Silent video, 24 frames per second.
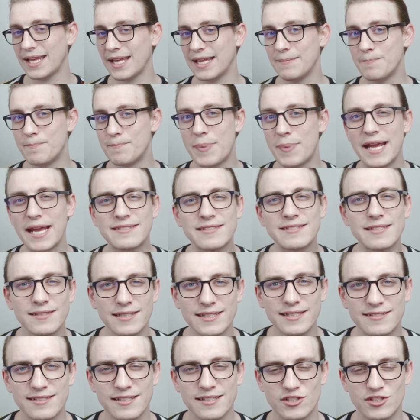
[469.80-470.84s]
it
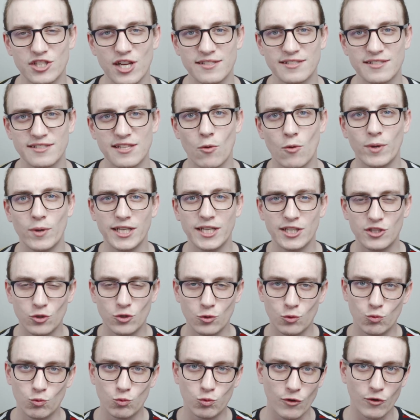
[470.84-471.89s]
basically suggests that we need
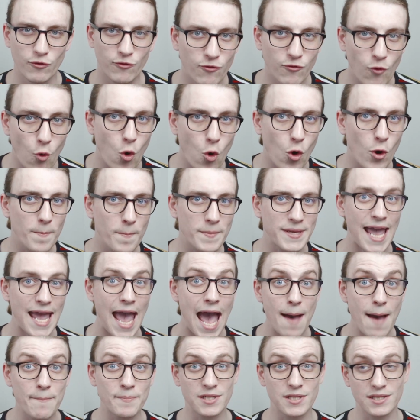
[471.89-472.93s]
to reform
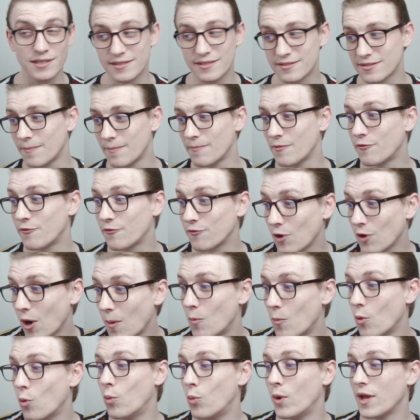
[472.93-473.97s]
capitalism
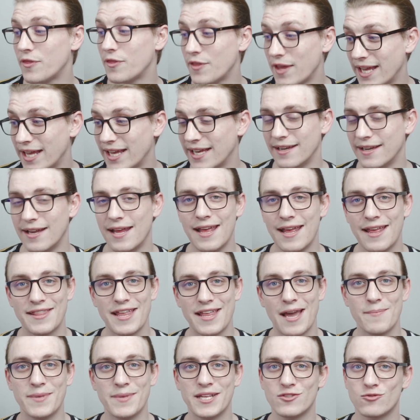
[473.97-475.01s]
from within.
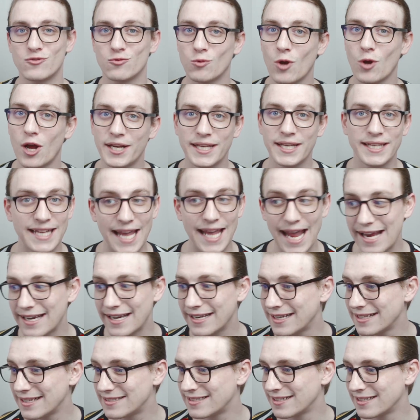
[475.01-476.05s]
That means running
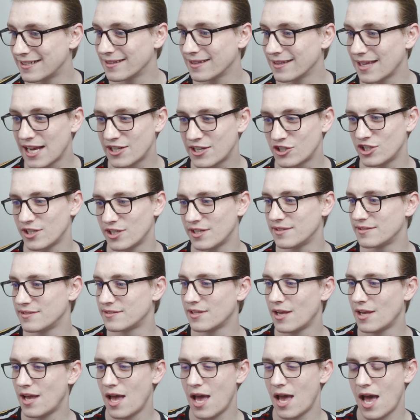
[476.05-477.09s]
candidates in elections,
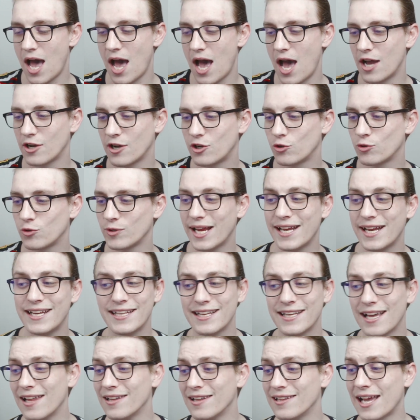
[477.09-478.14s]

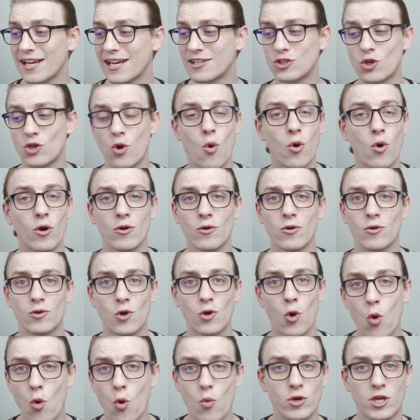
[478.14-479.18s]
creating electoral
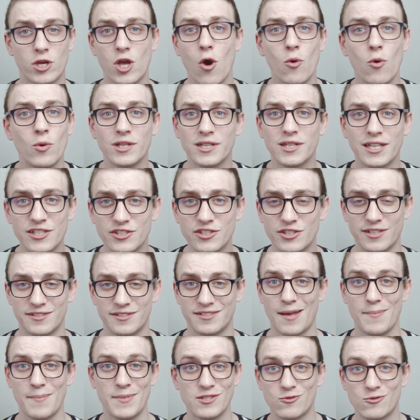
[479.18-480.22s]
coalitions.
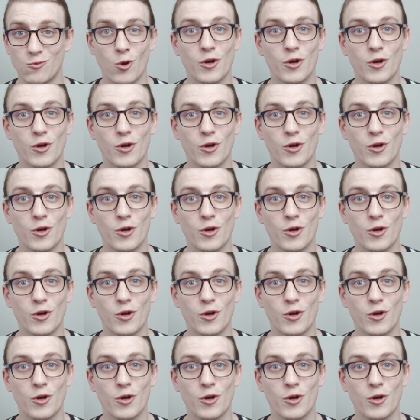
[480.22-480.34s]
That means